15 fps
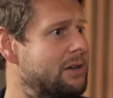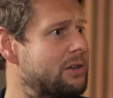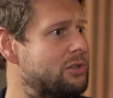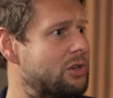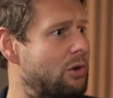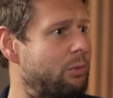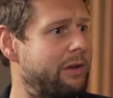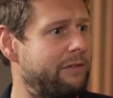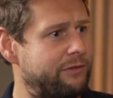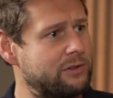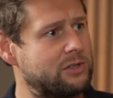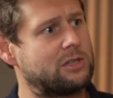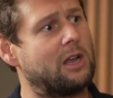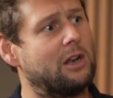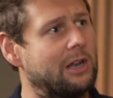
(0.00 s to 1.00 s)
So we've
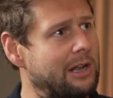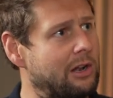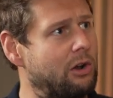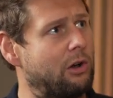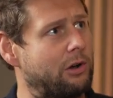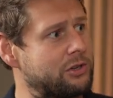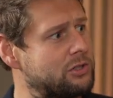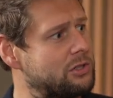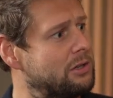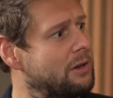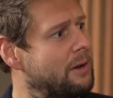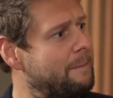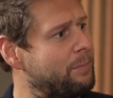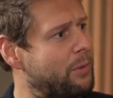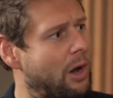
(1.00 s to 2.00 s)
suddenly lost
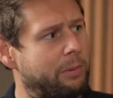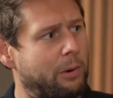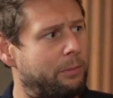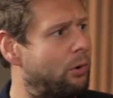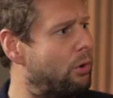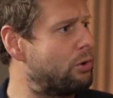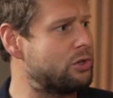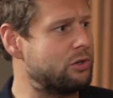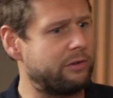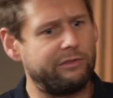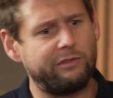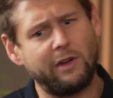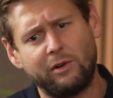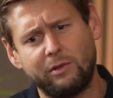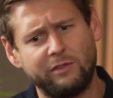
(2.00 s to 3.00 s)
a proportion of
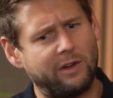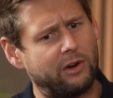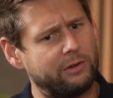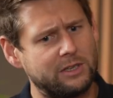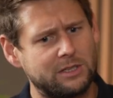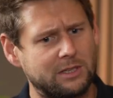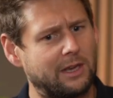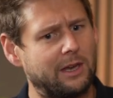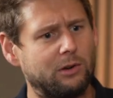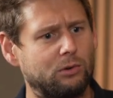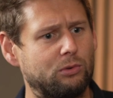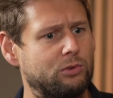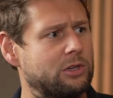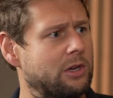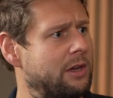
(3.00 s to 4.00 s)
very, very
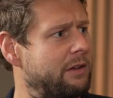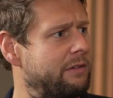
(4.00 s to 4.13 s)
skilled,